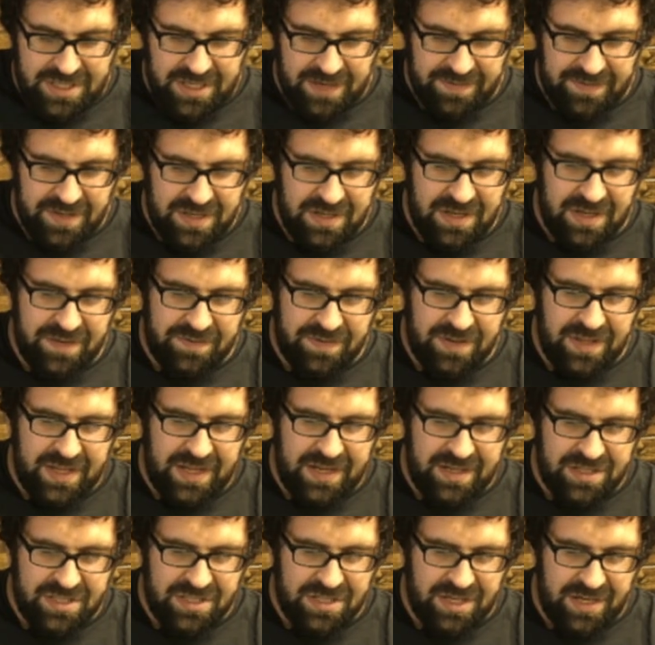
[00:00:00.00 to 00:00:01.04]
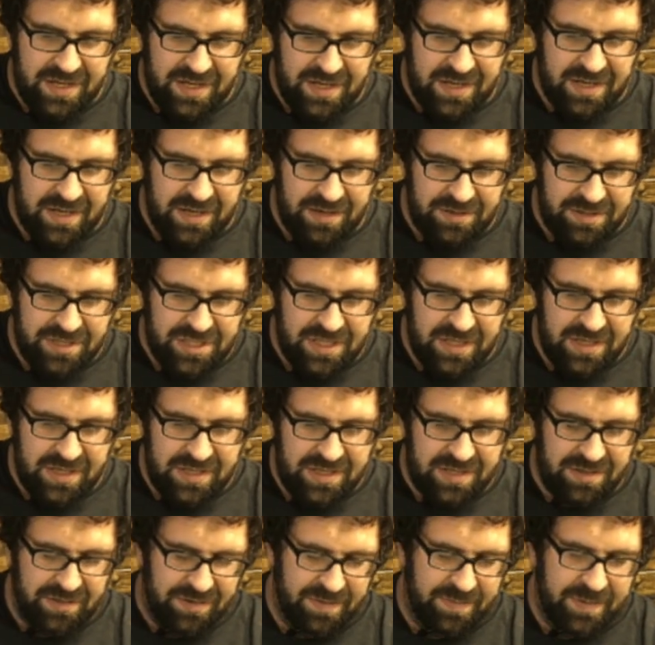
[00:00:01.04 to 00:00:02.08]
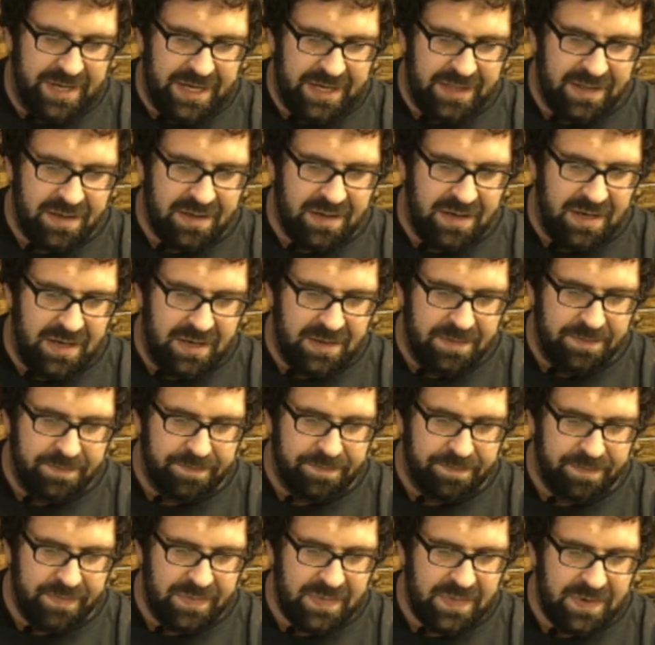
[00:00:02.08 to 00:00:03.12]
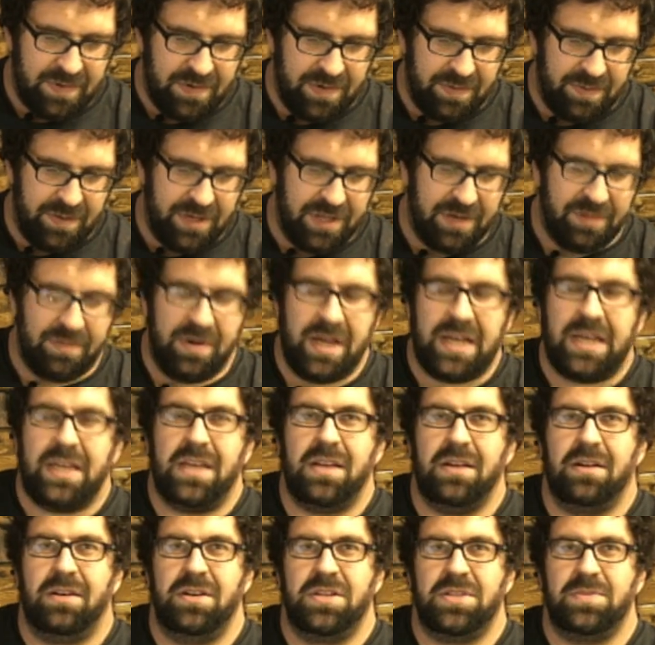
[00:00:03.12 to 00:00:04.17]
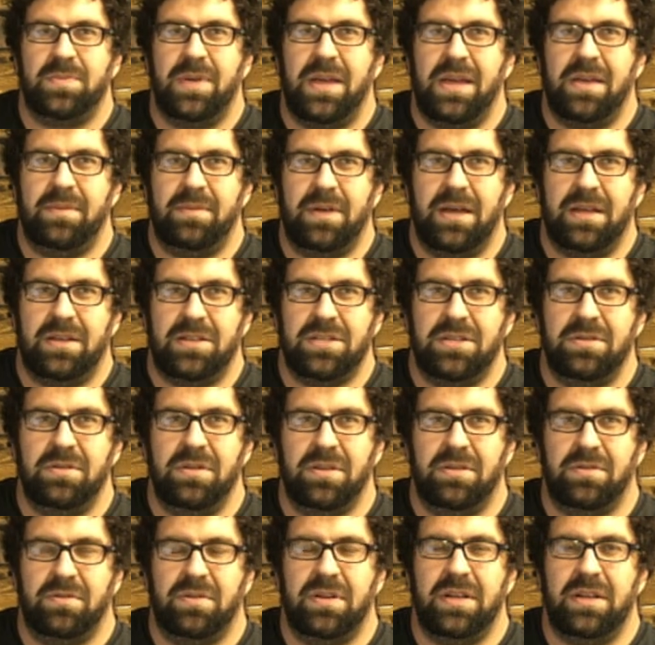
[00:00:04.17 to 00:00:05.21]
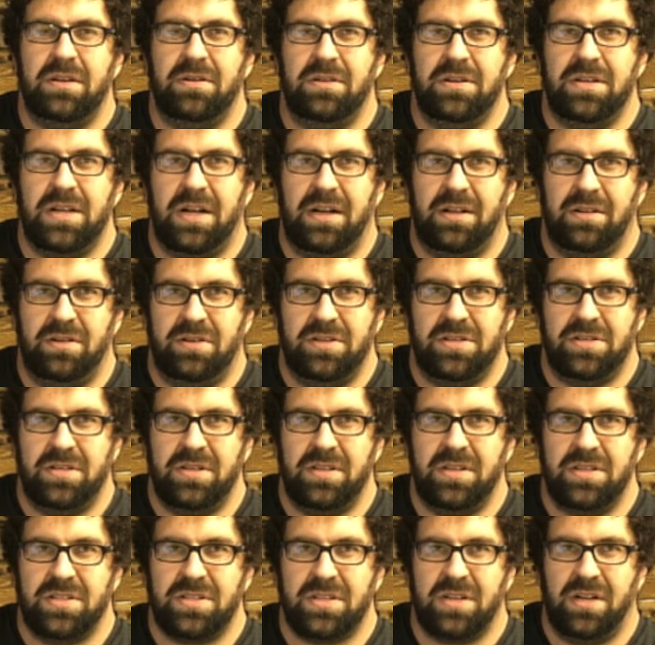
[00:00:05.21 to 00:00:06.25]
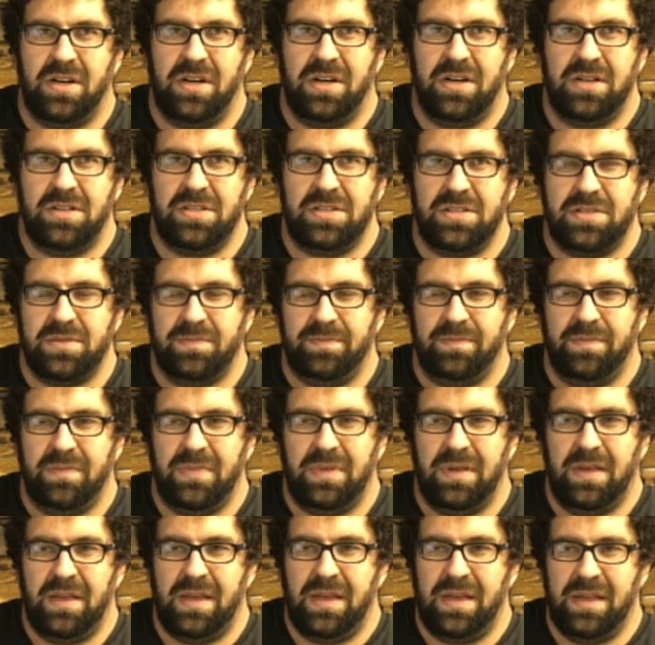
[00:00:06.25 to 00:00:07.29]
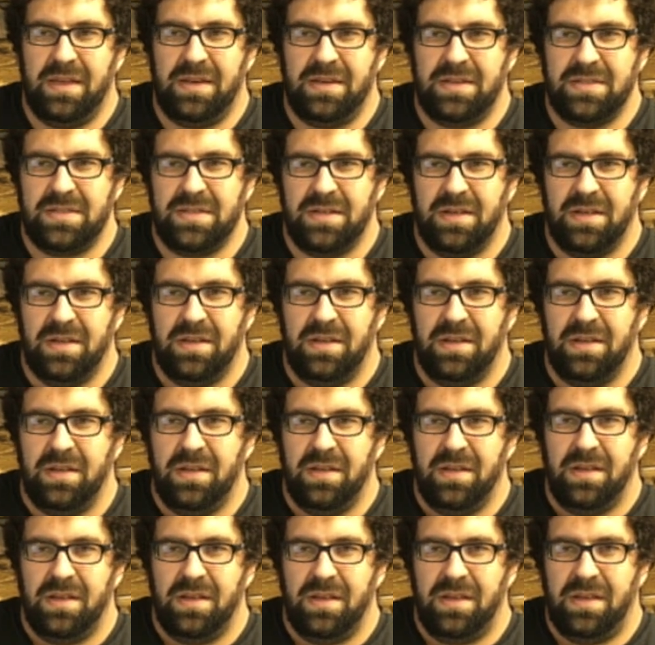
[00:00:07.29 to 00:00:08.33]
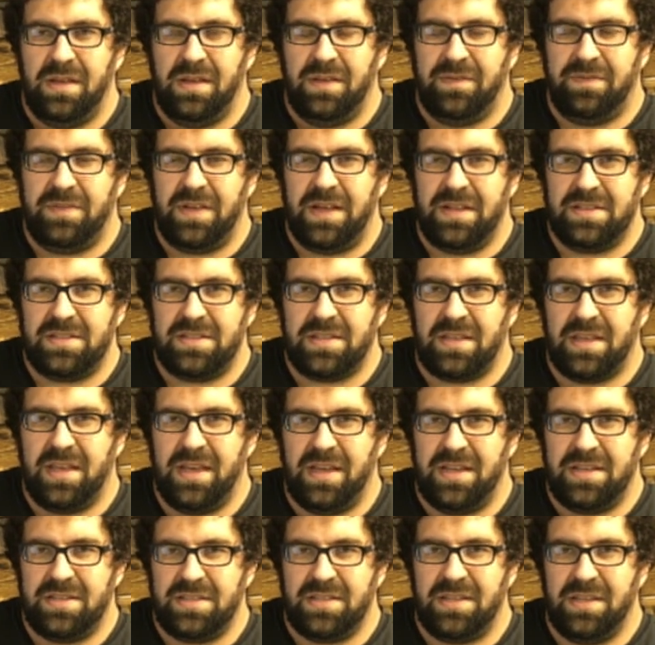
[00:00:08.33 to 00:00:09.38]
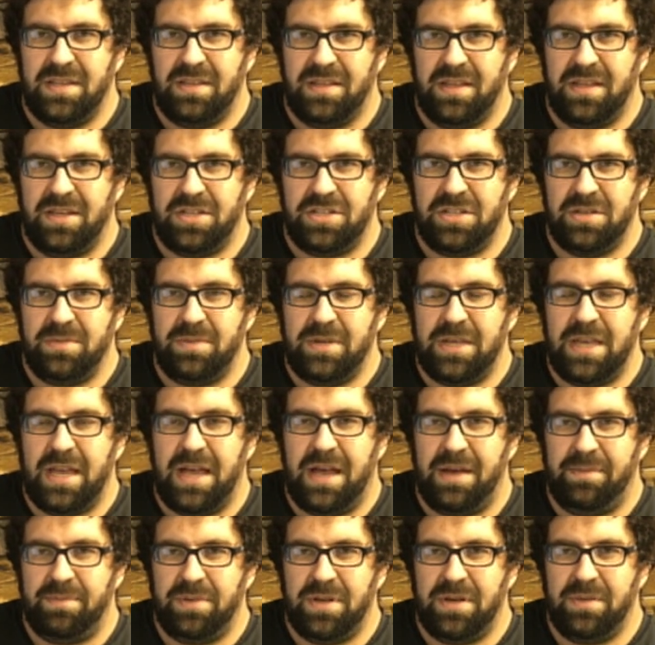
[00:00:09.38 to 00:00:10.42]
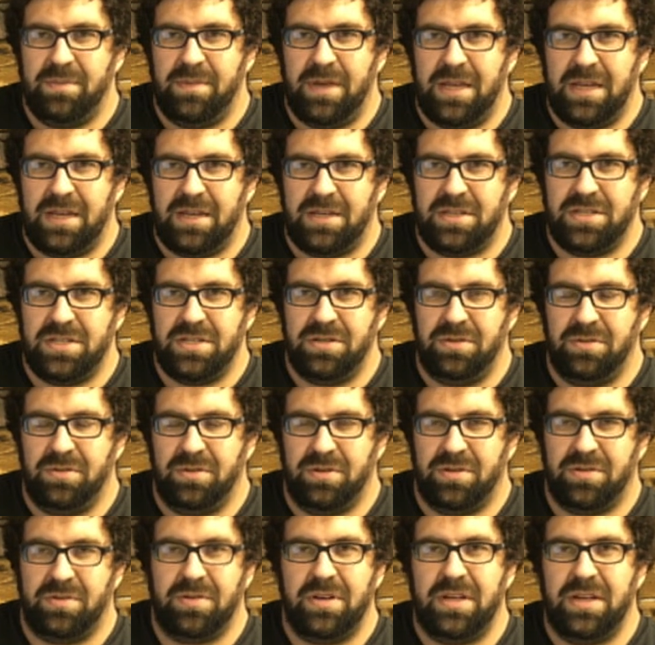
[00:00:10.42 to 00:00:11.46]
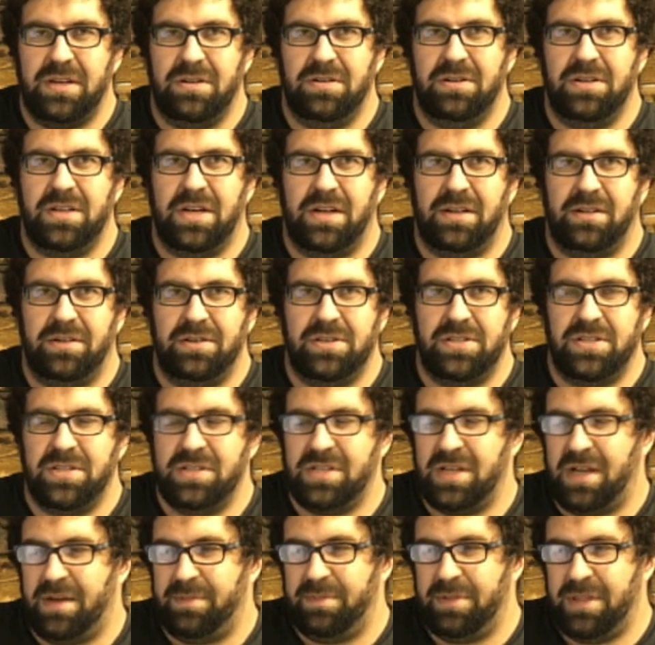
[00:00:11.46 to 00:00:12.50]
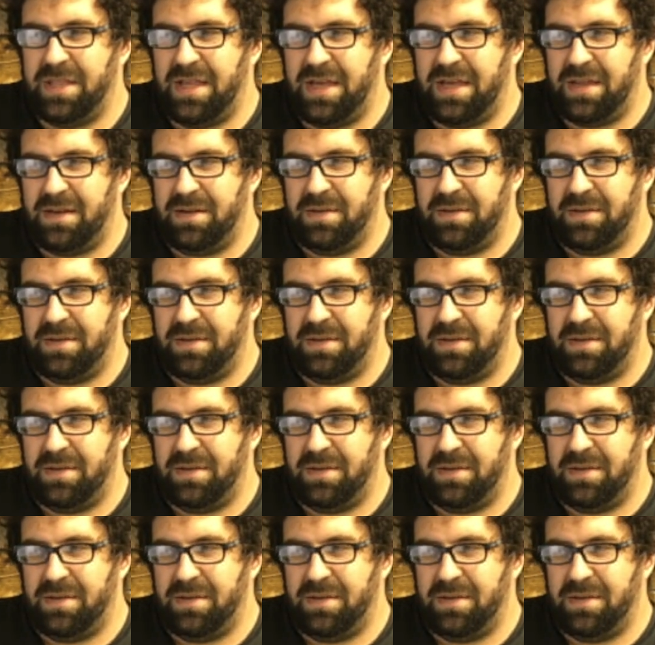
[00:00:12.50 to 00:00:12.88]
you have to do after that is try to negotiate a deal to buy the car. Remember that wrecking yards pay about $200 to $300 for these cars, and if that's the case, then they should be happy to make $200 or $300 on top of that,